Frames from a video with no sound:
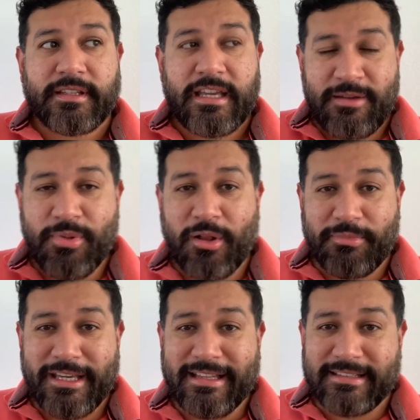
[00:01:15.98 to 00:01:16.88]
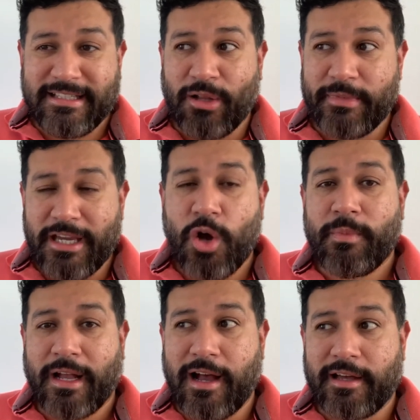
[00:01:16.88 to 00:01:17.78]
email me and tell me, oh
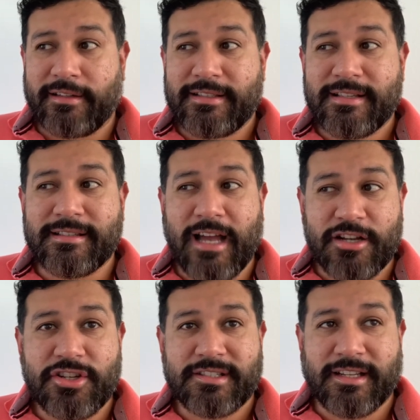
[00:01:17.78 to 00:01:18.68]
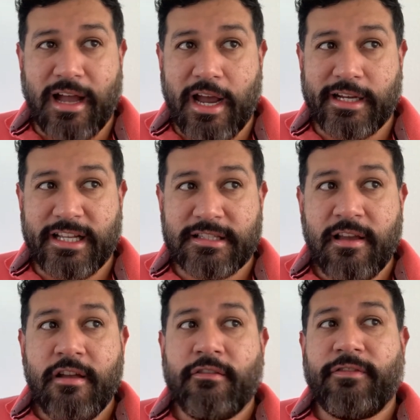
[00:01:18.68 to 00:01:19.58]
my God, this is not just a guide, it's
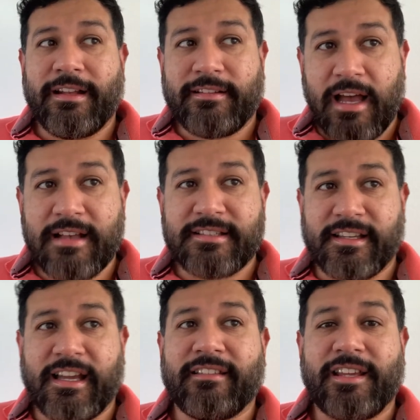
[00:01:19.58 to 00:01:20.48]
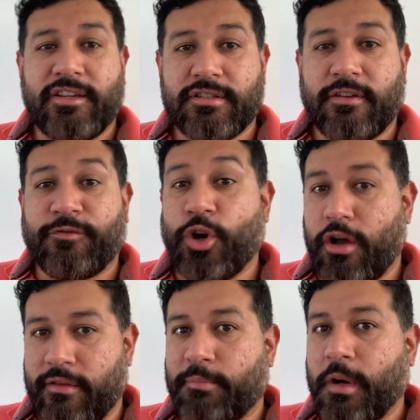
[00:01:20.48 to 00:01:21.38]
fantastic, and they use it for
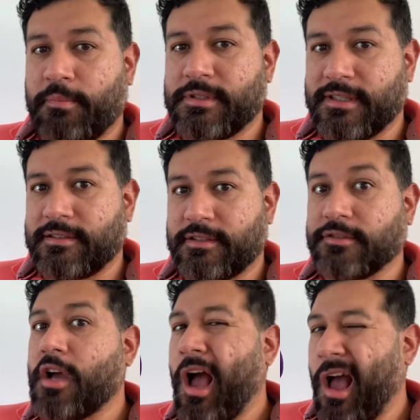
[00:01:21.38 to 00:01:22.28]
other purposes too.